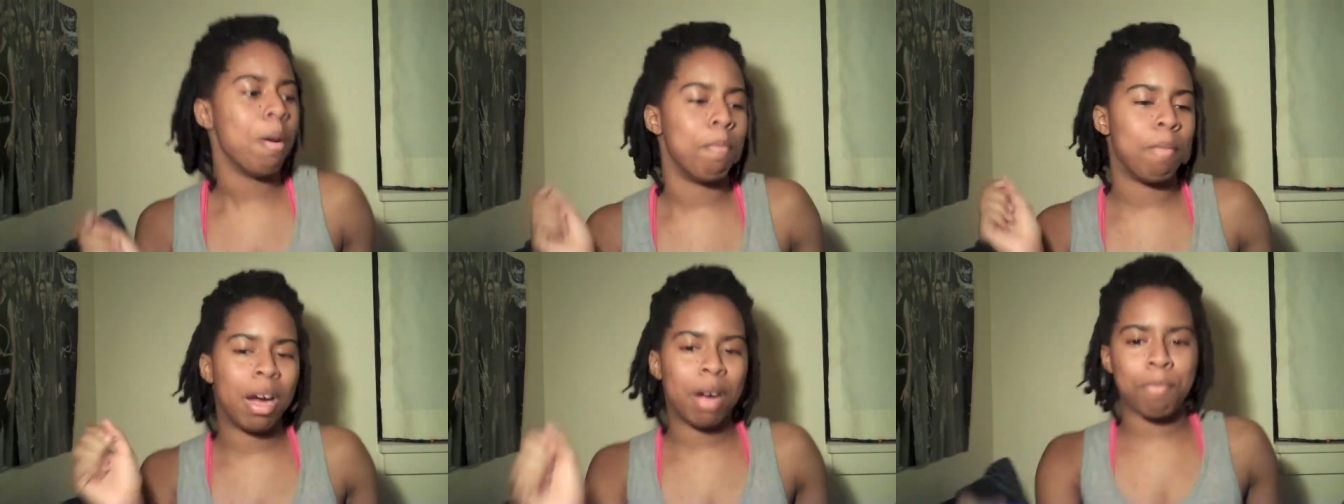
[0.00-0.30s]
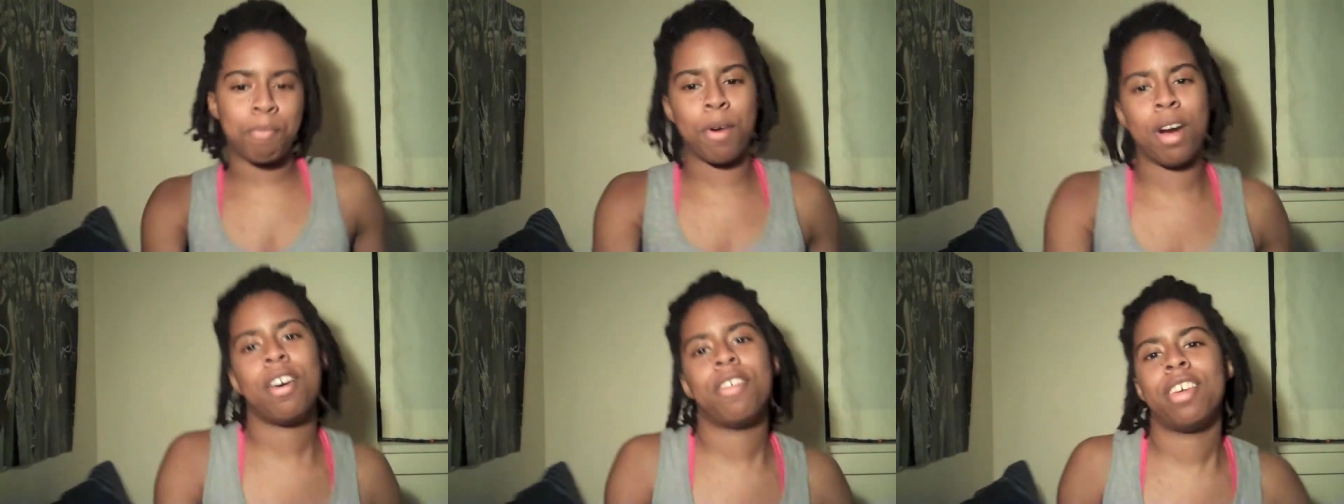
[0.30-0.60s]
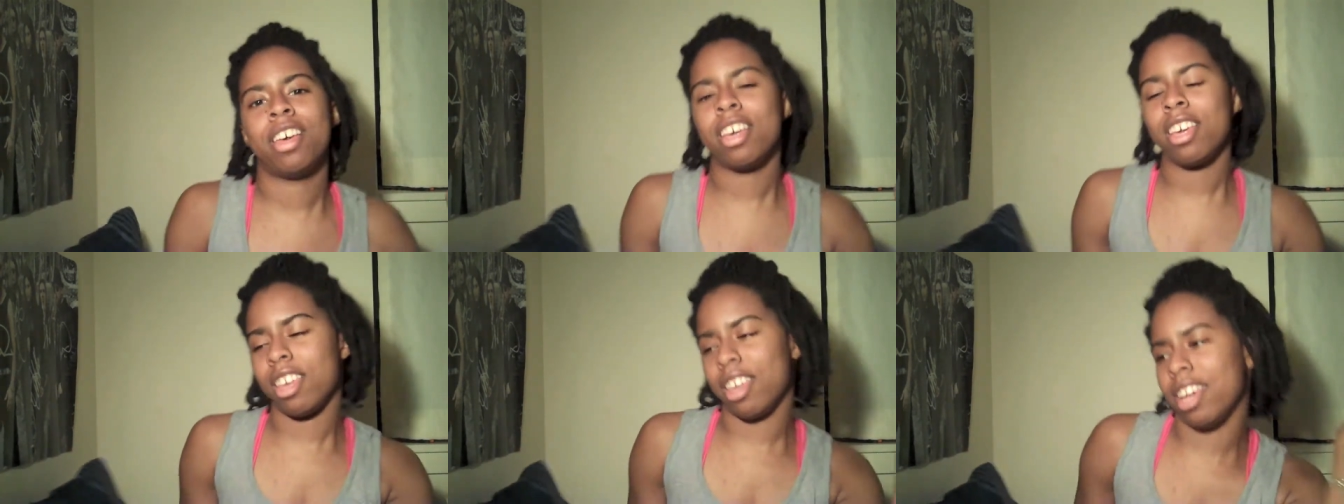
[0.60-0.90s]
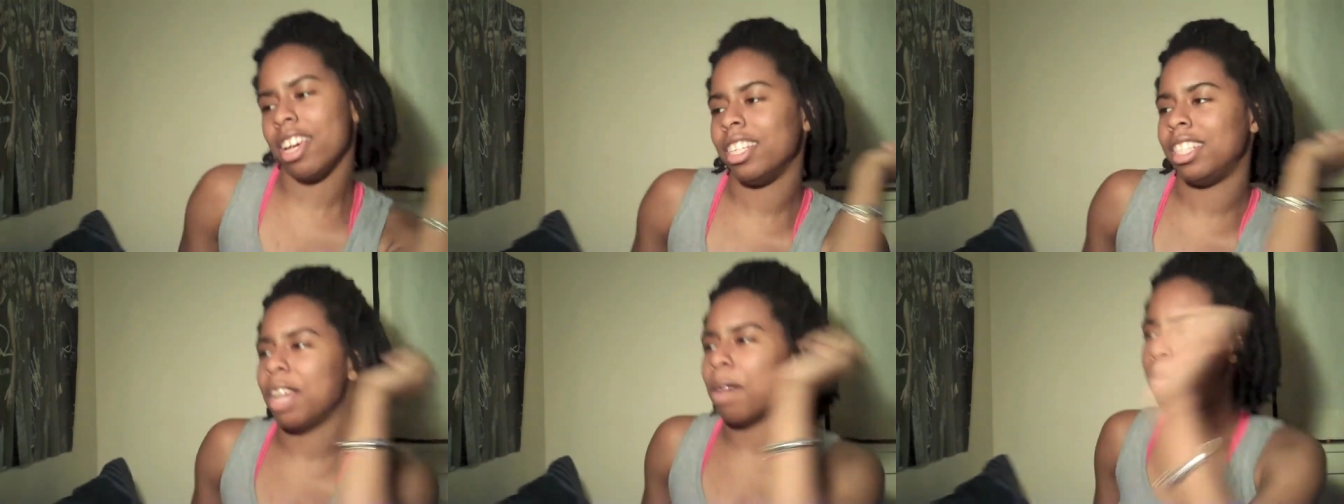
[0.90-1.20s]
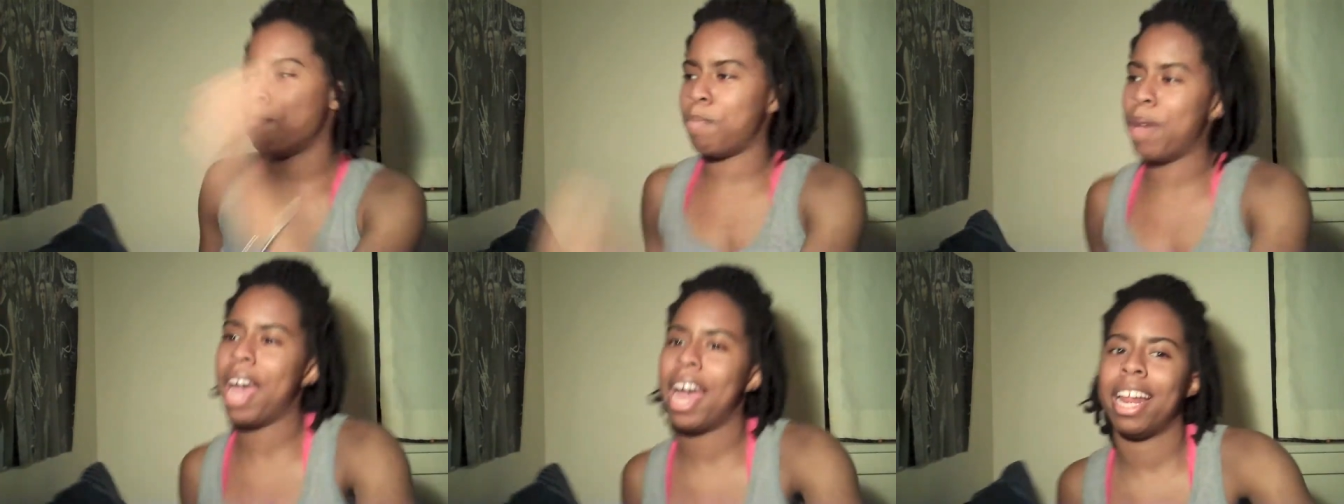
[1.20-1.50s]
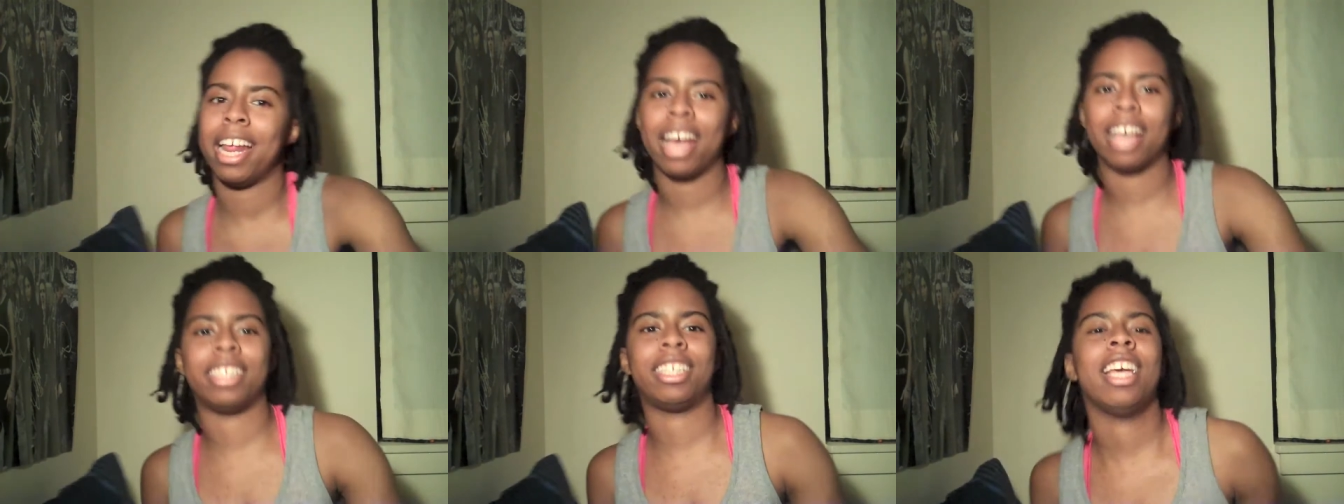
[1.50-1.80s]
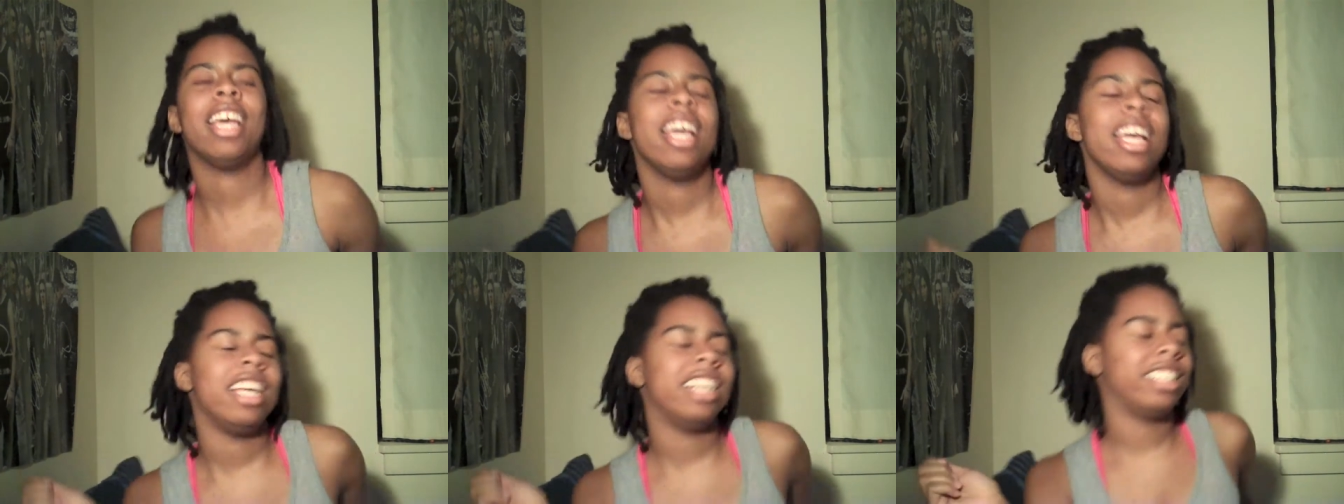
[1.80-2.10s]
my brother is a
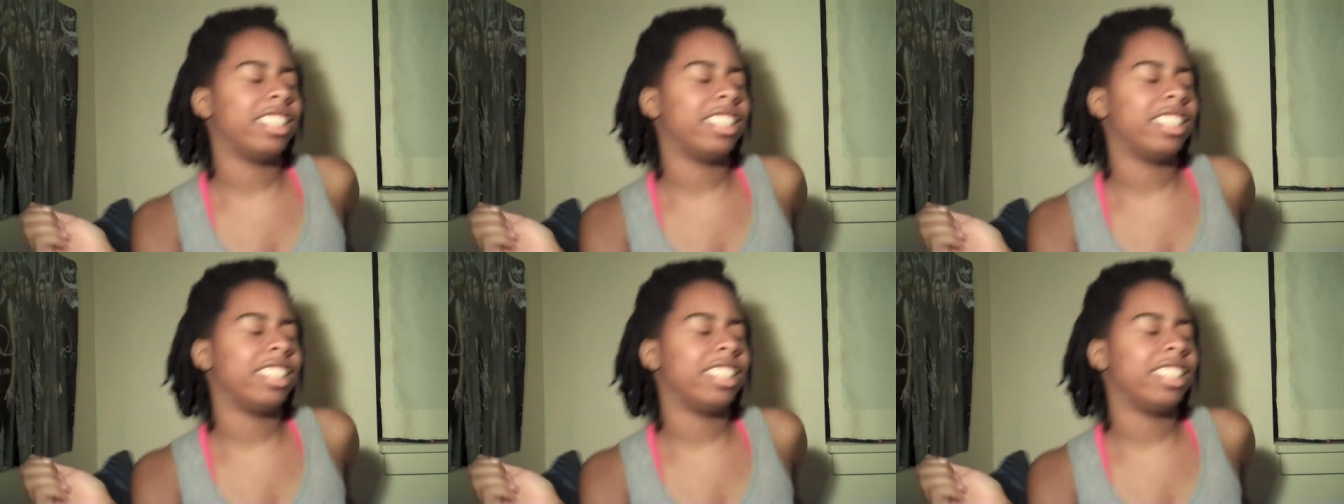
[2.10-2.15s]
badass.